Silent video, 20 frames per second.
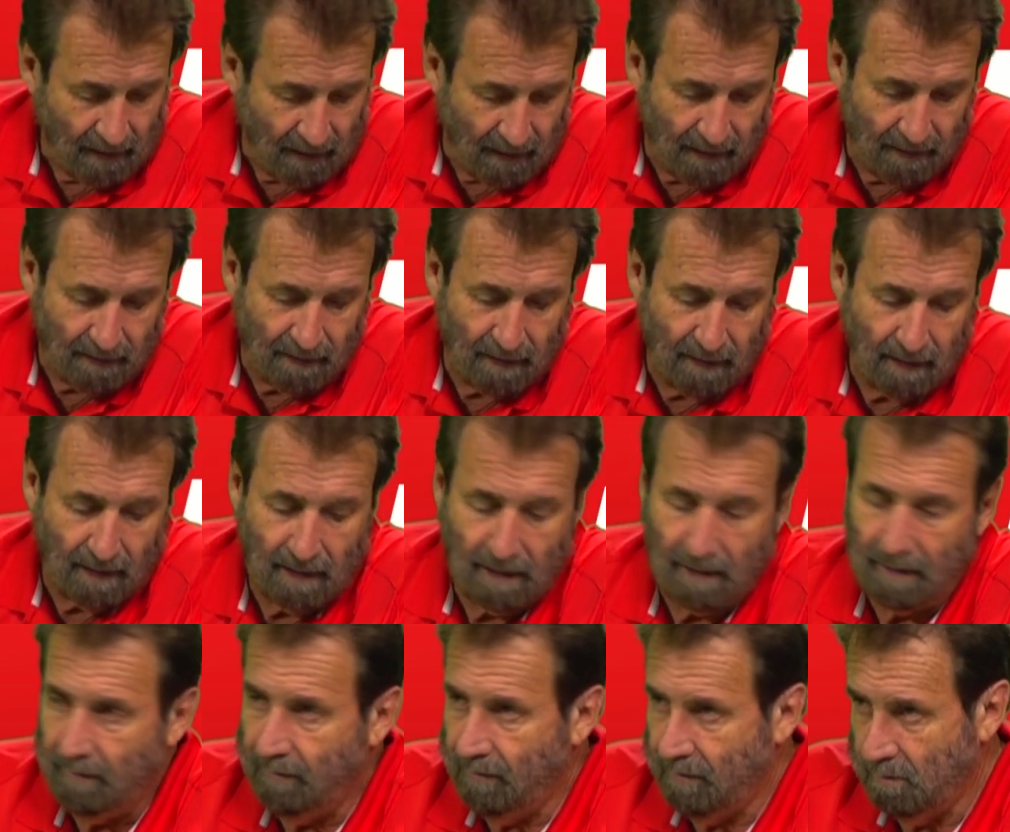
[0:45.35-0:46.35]
And
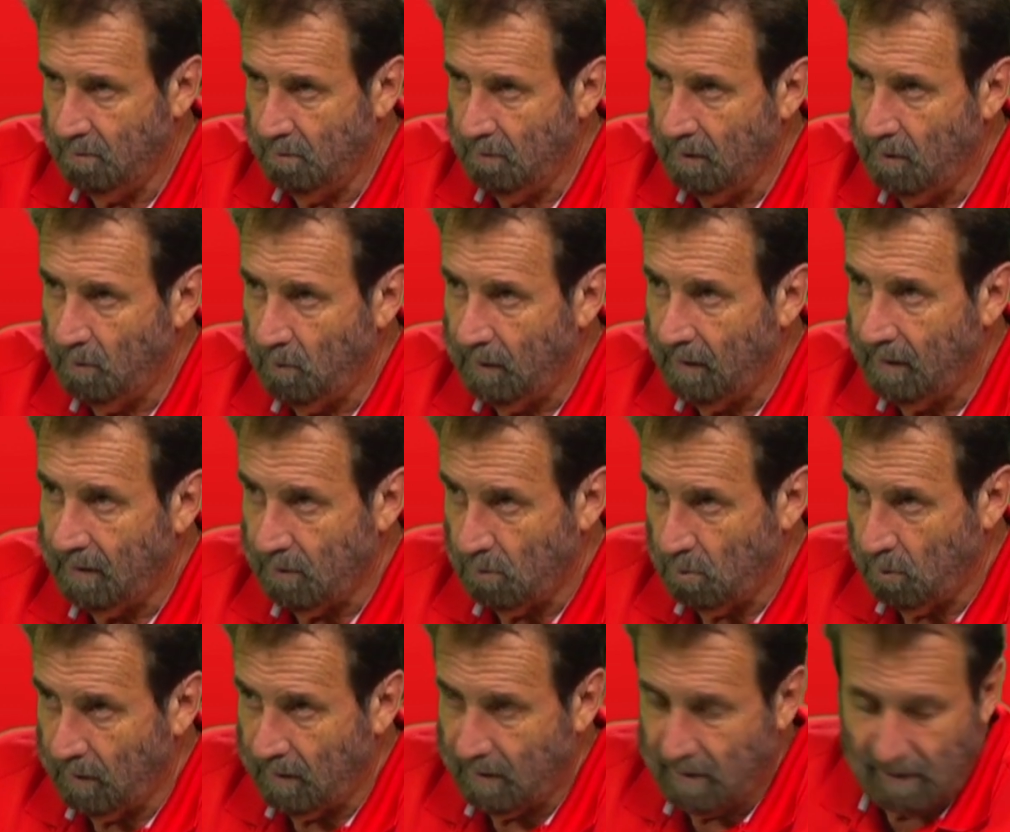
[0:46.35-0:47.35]
this midweek
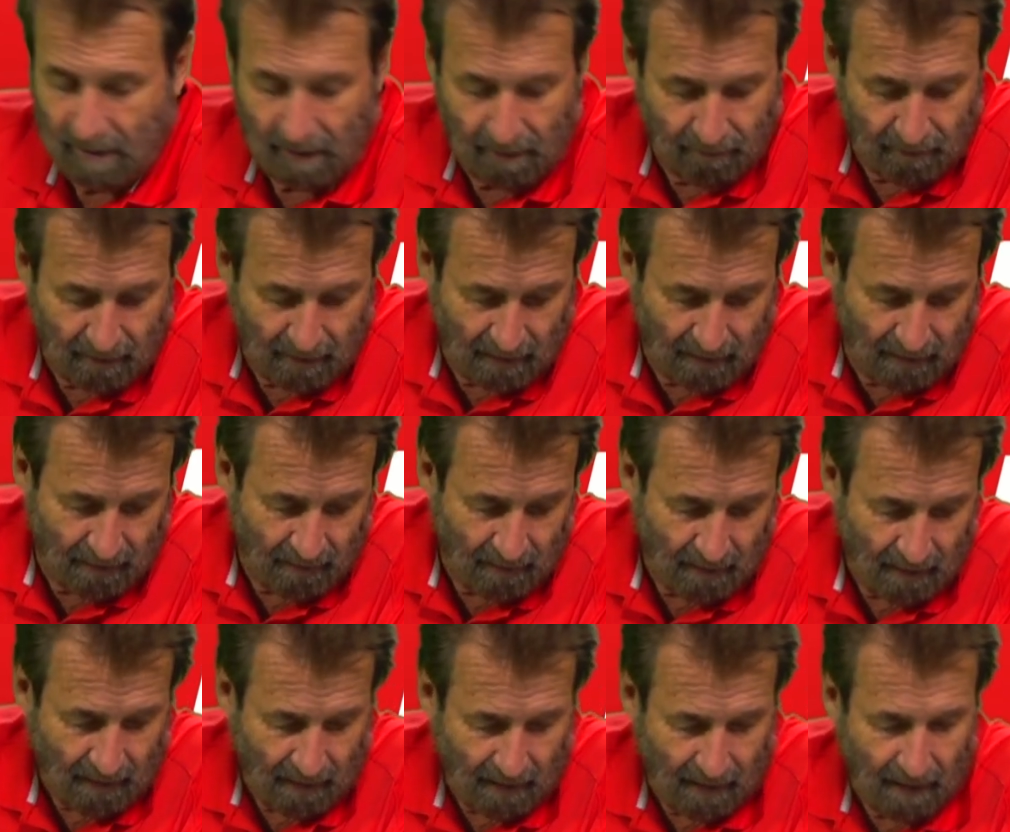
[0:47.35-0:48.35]
is week 7, and
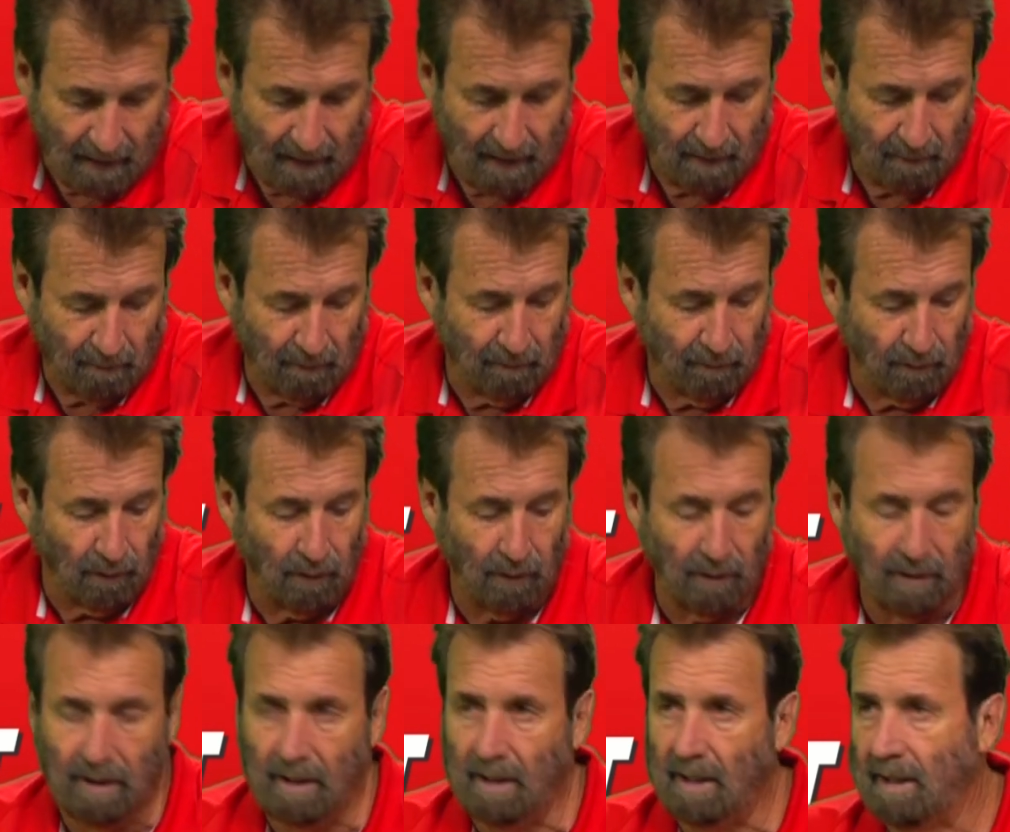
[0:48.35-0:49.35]
we've
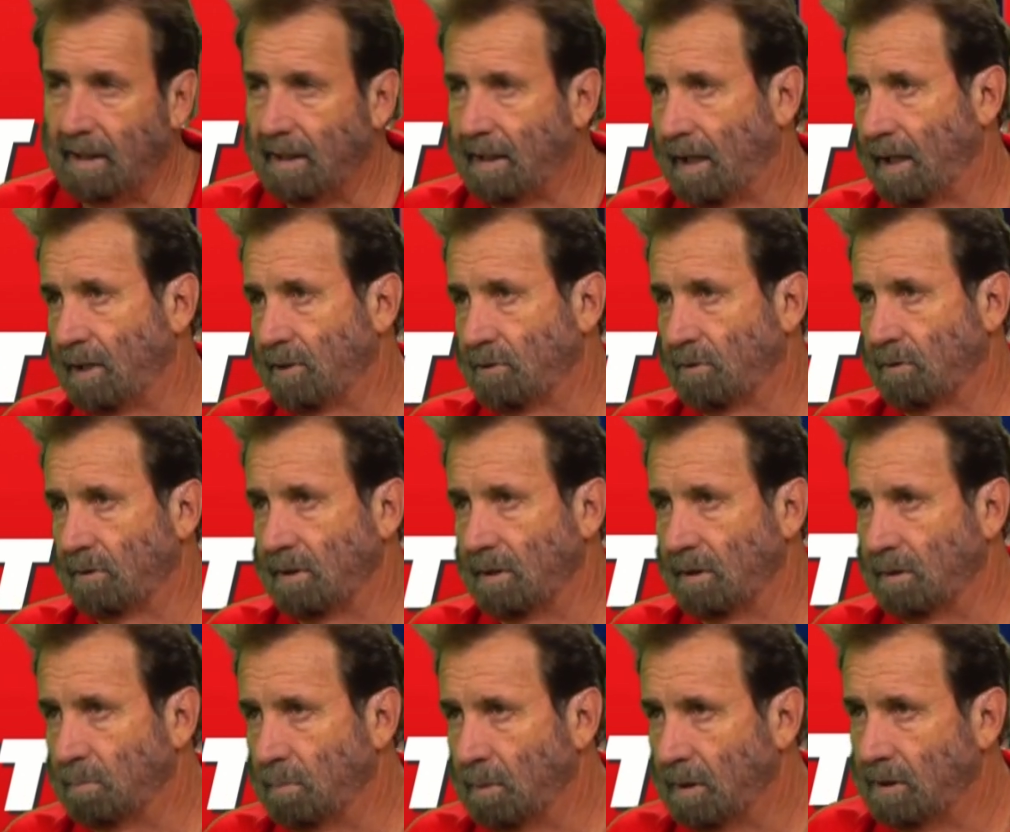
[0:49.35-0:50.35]
already had
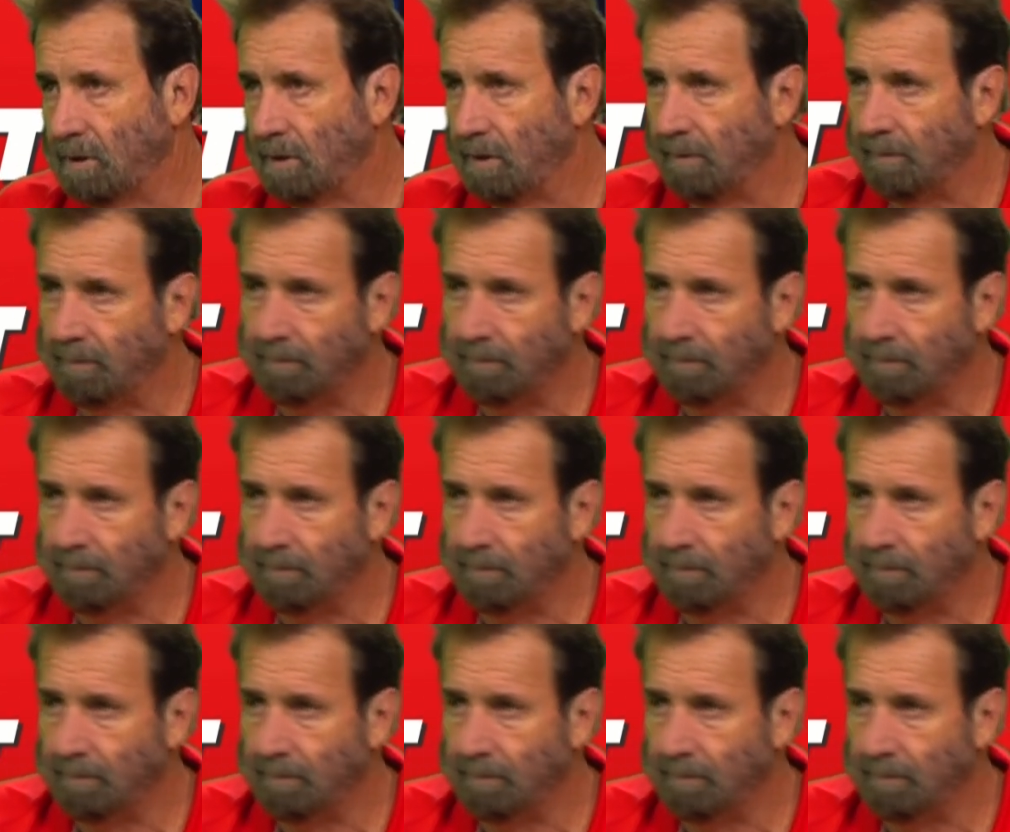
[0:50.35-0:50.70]
casualties, Budge.